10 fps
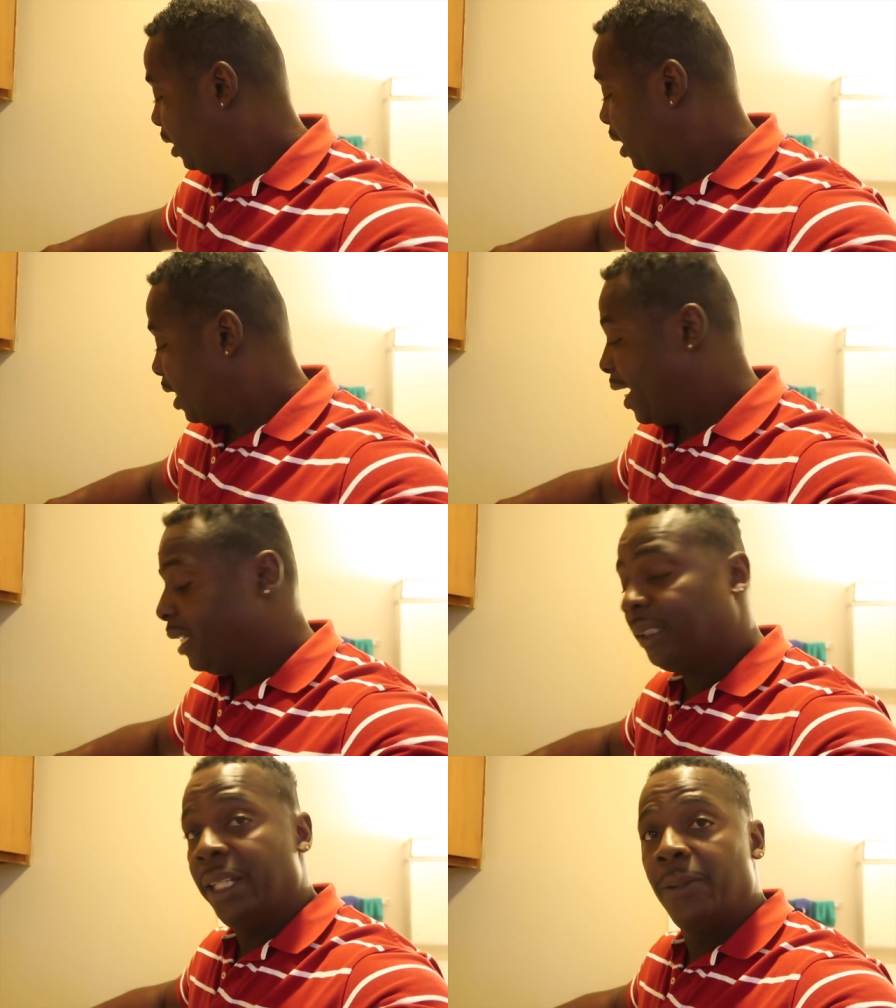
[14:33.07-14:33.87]
And the
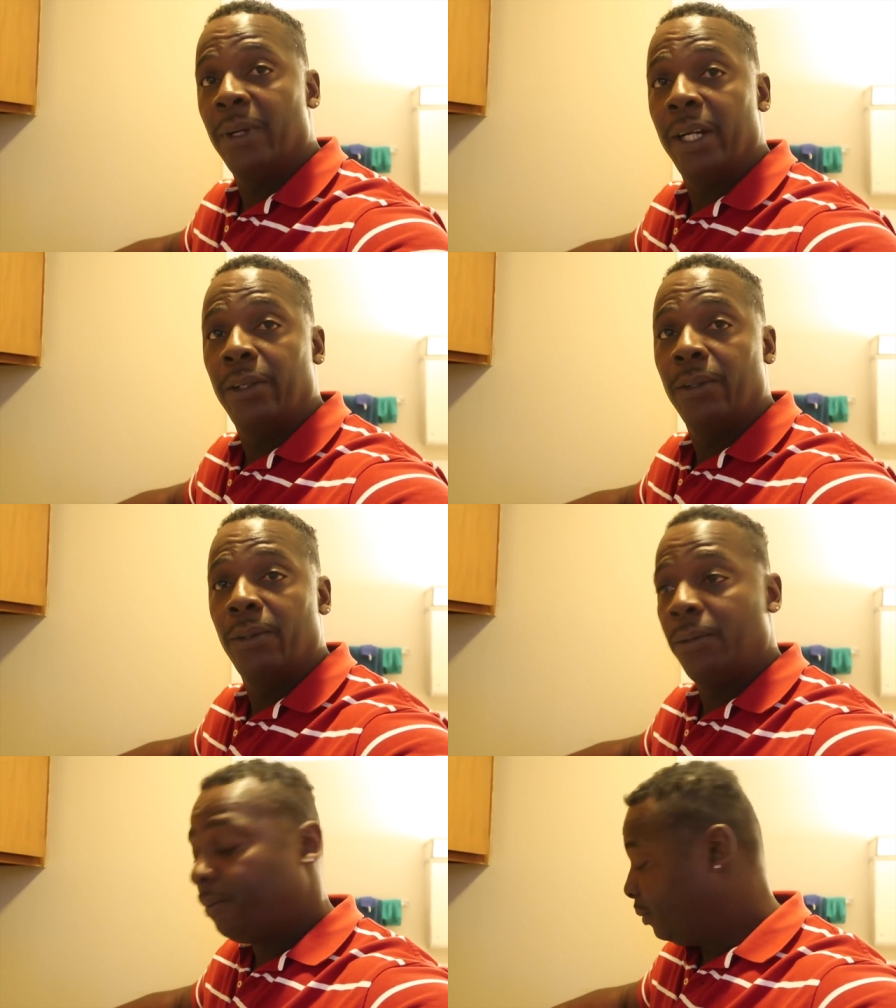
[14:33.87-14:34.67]
last thing you want to
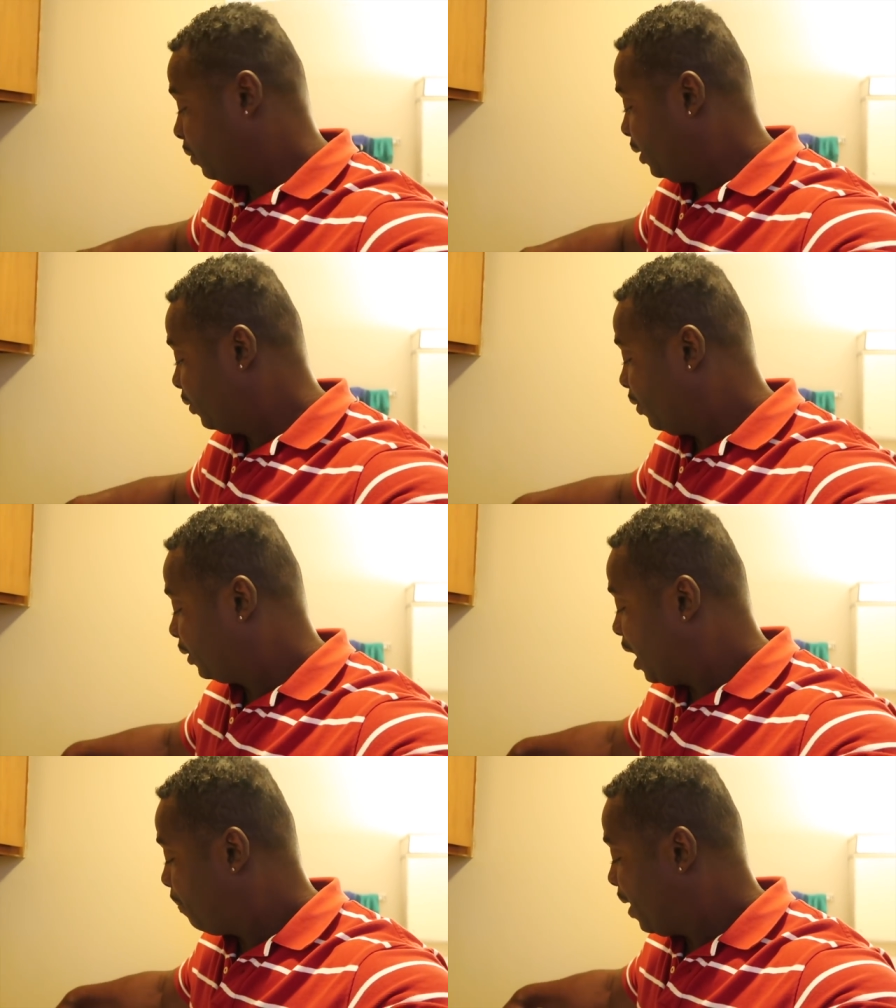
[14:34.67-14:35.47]
do because
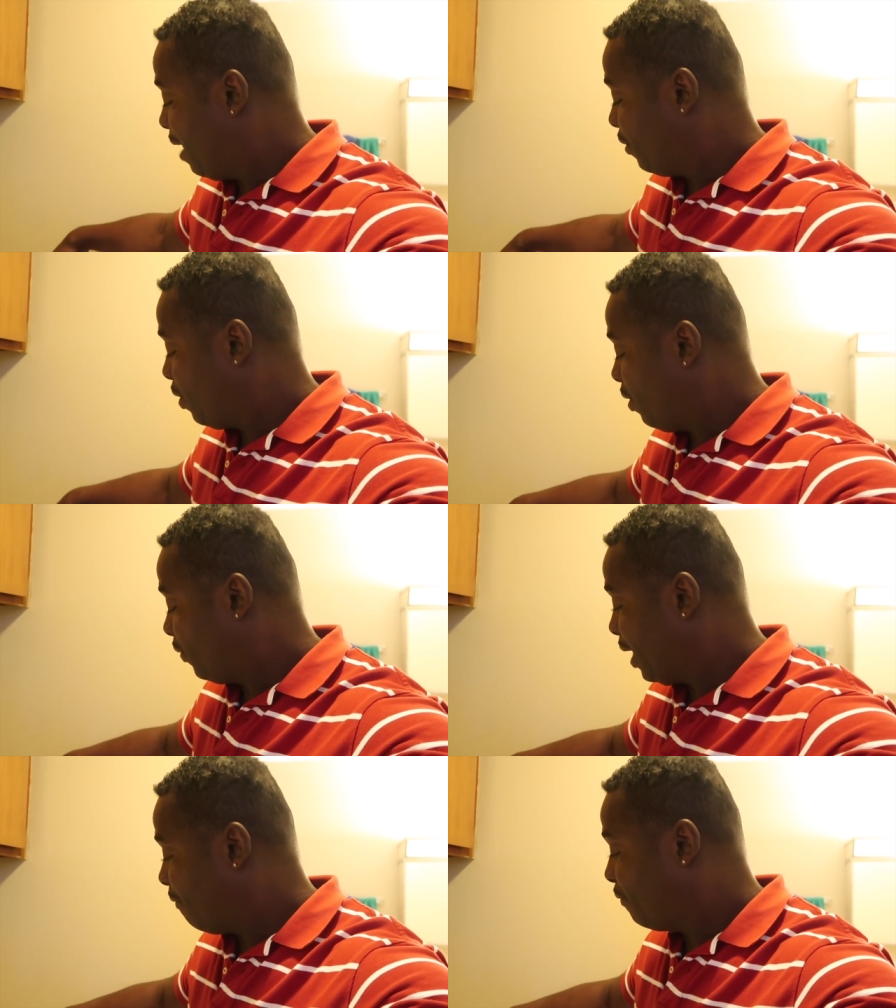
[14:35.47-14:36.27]
on top of having
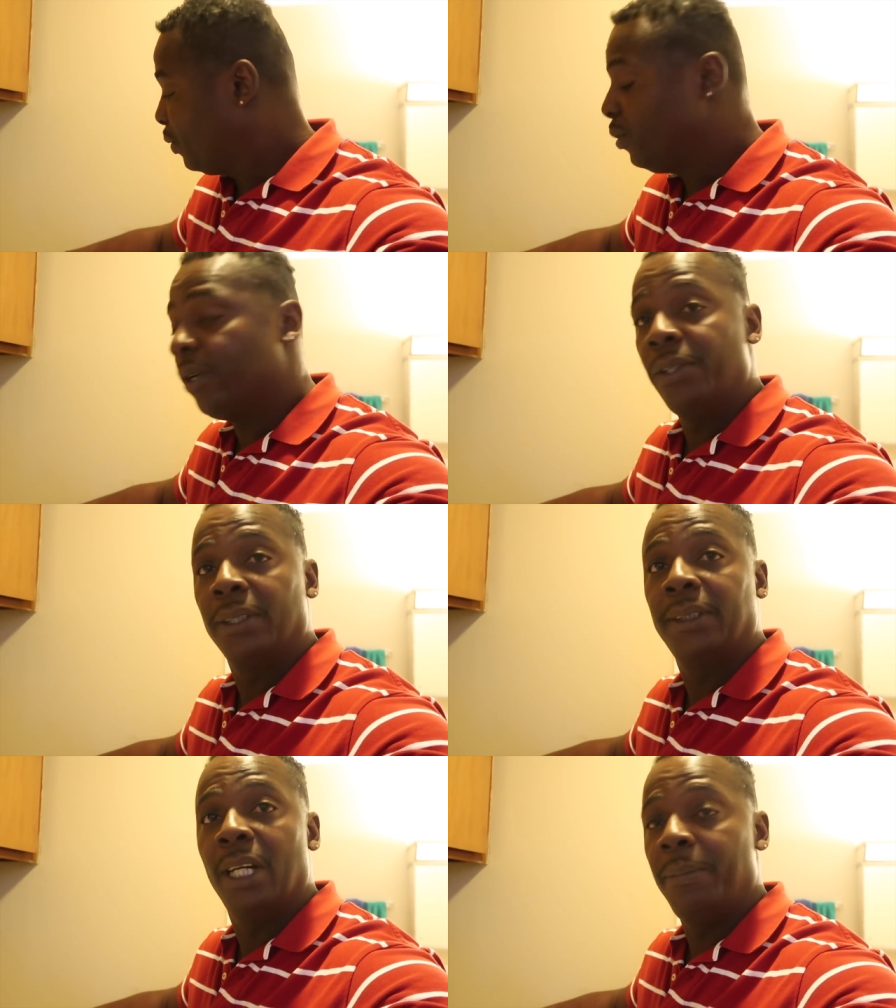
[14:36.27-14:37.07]
all that food on
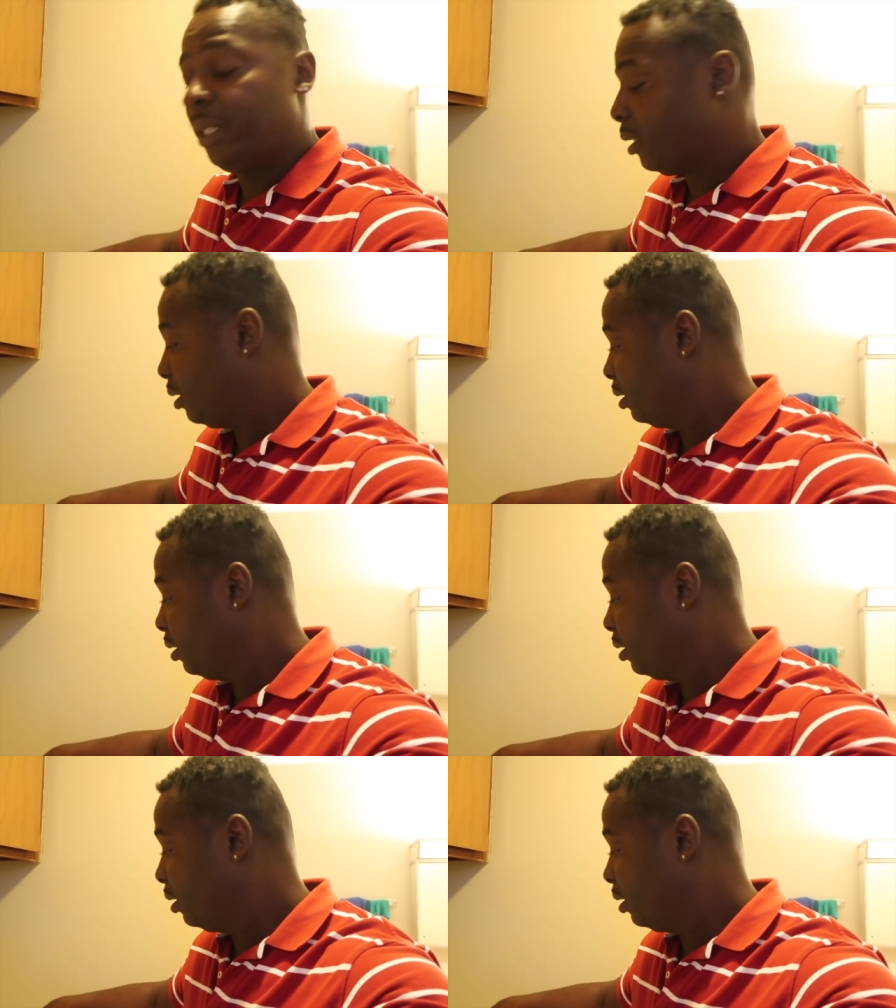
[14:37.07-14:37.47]
your stomach,